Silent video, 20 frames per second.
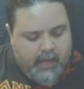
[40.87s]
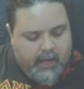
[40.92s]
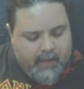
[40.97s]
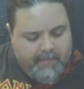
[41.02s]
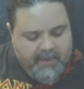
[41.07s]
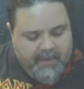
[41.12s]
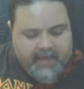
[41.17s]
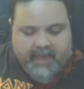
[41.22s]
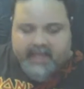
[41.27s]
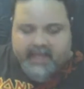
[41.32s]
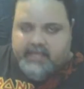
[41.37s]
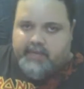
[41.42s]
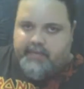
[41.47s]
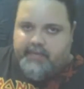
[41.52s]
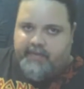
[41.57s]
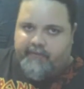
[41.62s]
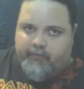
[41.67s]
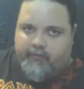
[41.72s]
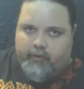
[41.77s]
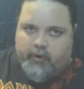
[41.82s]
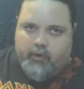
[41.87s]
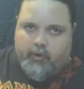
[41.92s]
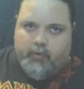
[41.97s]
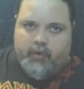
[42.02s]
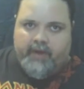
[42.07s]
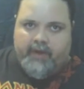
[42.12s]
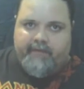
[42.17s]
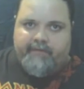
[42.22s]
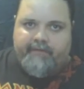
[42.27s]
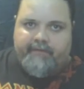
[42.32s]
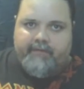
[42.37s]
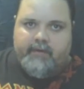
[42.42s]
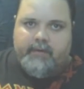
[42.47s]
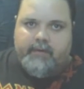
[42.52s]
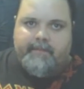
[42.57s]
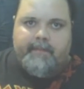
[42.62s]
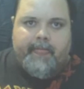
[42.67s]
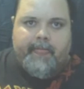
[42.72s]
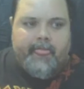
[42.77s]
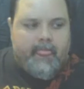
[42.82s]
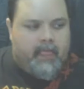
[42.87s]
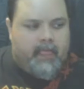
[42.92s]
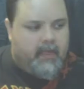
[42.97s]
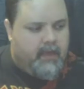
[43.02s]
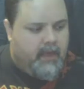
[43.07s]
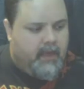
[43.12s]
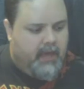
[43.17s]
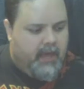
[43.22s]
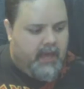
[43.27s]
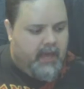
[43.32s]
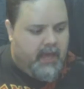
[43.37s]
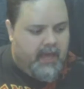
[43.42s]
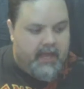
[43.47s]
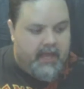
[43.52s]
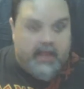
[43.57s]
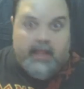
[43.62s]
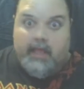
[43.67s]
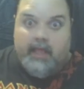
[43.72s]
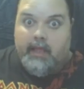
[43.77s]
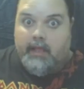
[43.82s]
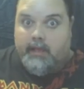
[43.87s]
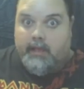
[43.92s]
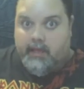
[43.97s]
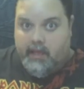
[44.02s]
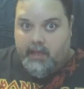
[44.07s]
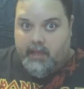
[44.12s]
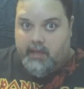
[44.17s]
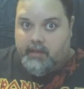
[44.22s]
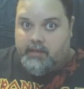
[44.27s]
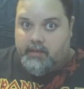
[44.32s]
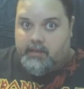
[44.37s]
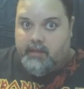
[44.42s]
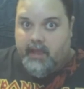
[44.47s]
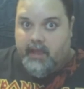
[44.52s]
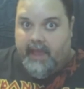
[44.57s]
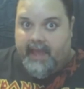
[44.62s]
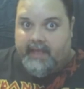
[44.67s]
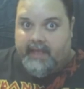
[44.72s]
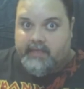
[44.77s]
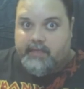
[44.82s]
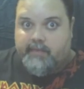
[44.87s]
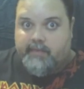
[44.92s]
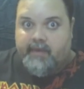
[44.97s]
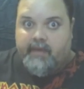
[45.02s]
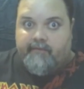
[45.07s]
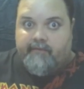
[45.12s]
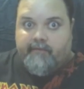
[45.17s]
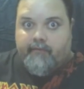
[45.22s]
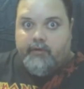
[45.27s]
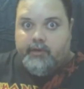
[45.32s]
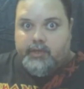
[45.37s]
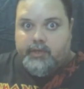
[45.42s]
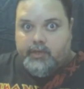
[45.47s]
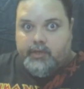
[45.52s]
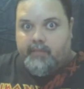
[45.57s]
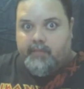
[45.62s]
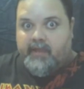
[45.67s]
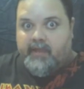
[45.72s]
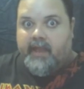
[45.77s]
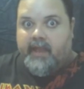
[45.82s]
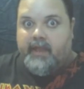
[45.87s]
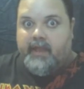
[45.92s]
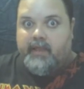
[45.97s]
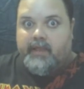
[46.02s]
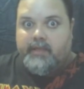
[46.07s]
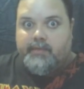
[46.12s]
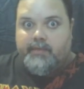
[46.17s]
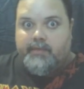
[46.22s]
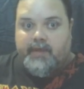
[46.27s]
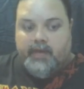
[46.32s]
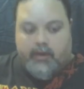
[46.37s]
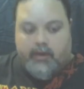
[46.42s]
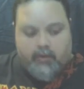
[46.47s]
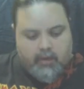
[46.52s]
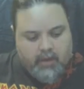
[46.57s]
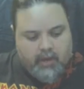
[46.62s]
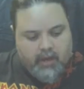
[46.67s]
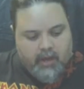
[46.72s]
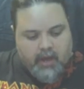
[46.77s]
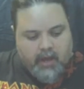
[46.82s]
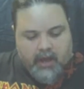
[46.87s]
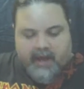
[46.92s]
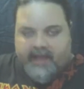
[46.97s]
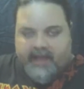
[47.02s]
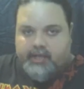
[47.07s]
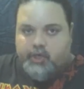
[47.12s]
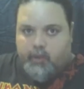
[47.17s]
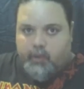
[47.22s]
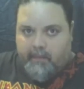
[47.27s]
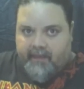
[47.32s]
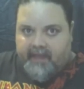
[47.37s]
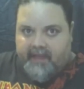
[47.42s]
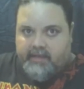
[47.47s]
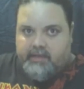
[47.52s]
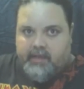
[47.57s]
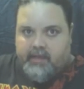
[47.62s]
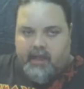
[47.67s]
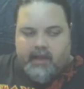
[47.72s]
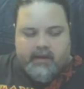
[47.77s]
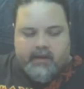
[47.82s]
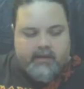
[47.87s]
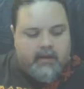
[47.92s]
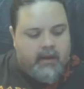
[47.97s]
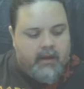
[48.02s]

He asked me for a riff, and he asked me to play in this video an actual bass line